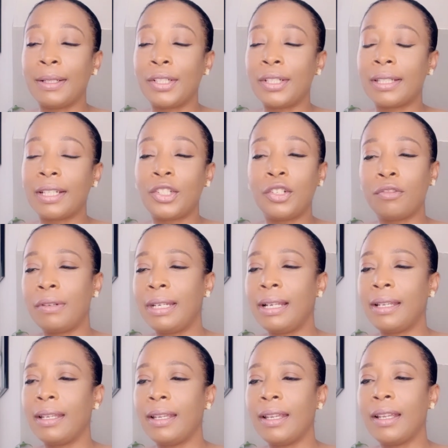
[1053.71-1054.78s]
And she said she
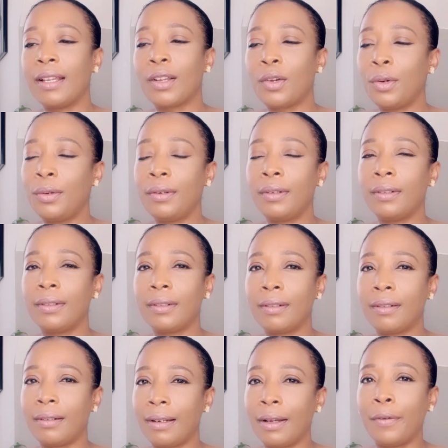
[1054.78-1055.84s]
really couldn't
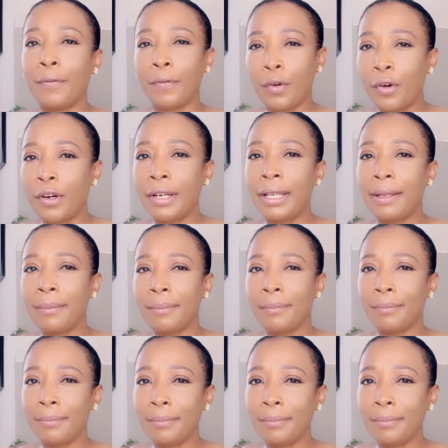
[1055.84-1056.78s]
afford it,